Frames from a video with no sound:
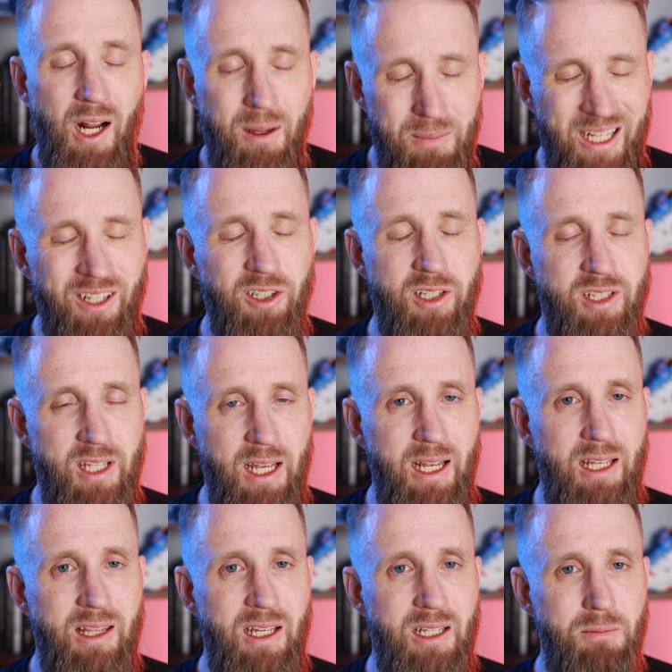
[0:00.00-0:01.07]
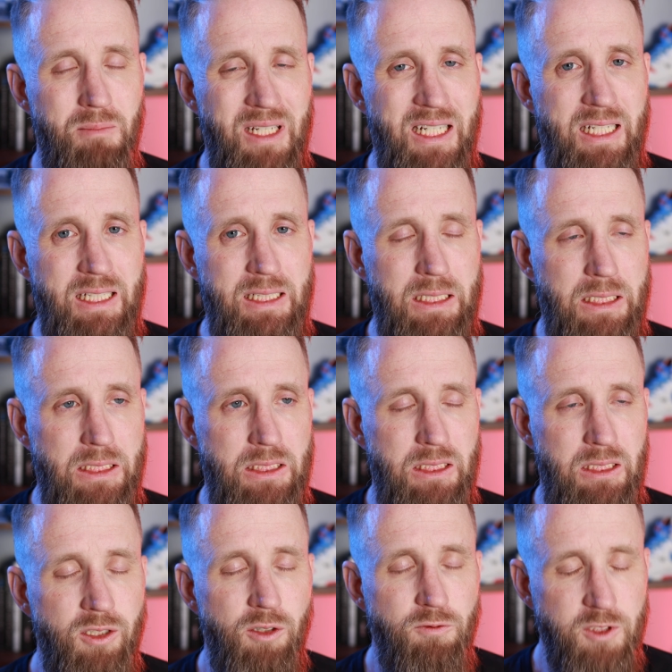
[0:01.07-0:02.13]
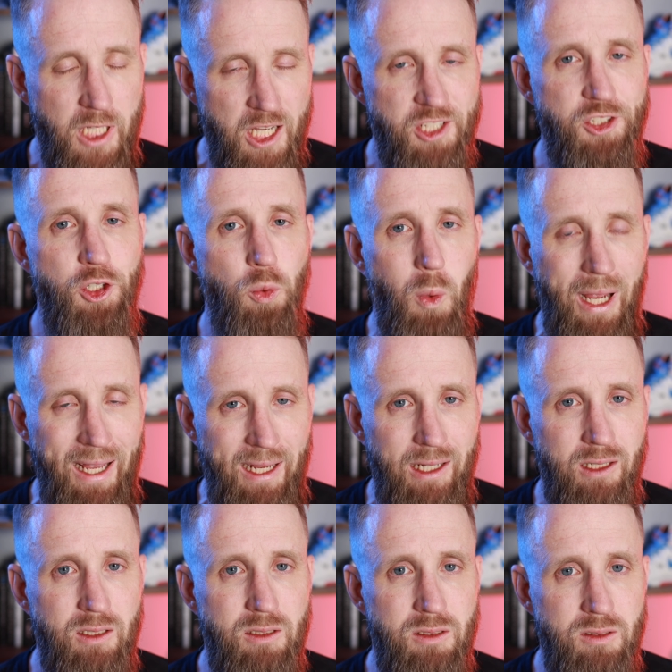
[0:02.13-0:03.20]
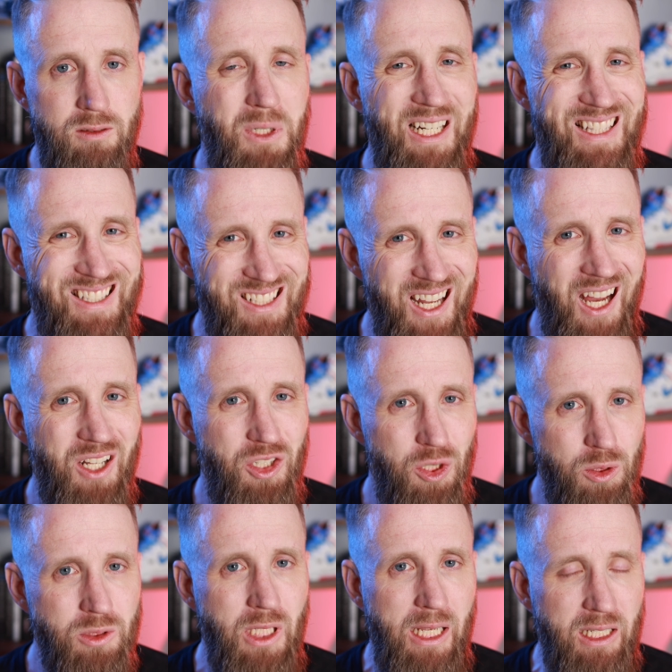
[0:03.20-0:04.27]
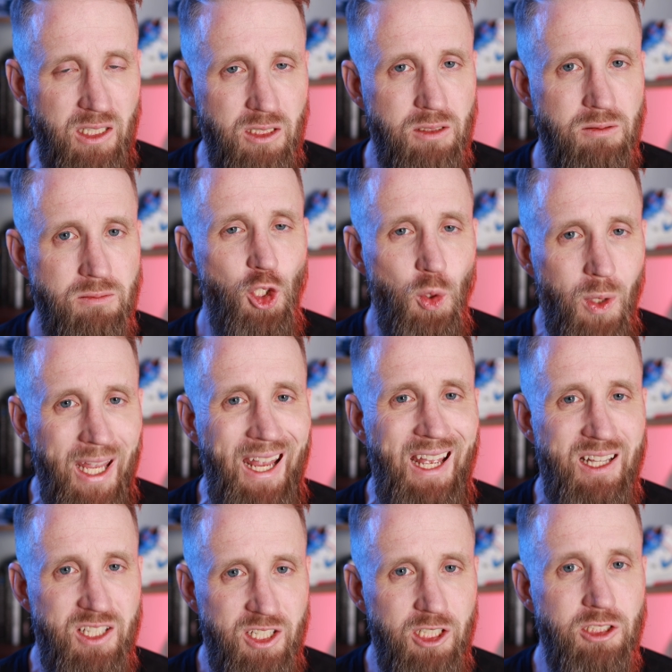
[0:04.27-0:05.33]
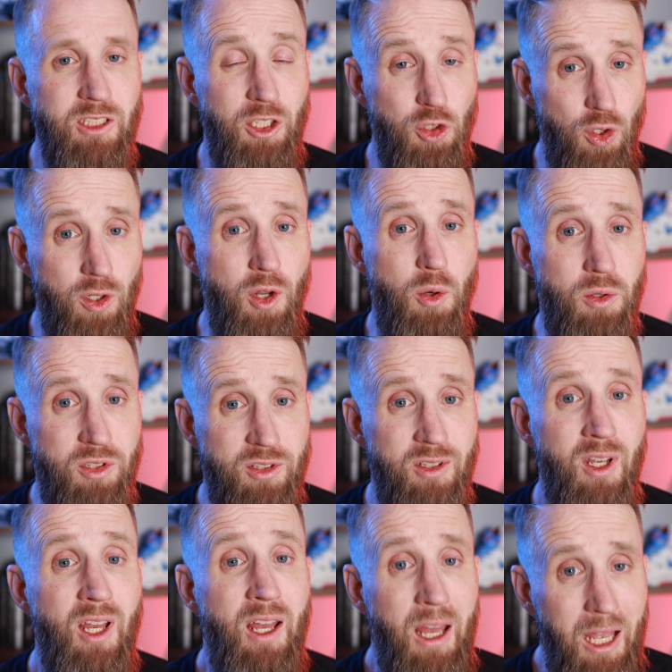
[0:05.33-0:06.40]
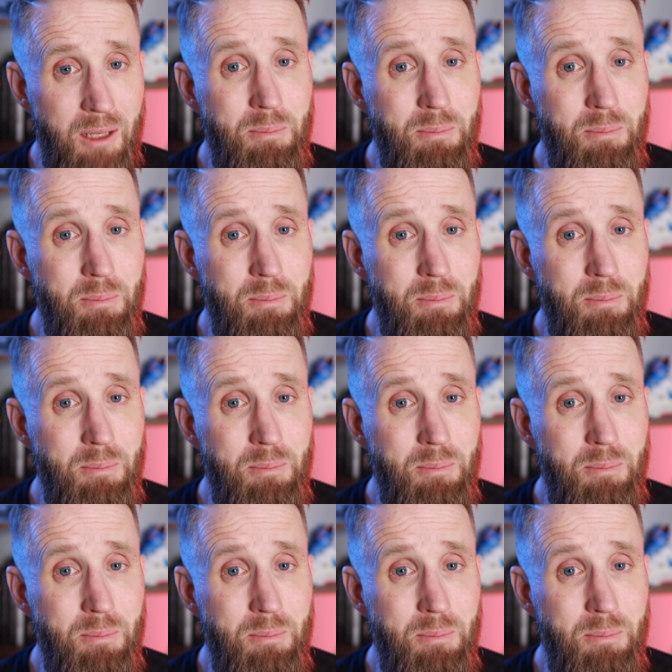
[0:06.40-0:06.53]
I'm here to say that Mini, you've lost your way, but it's not too late. You can still introduce a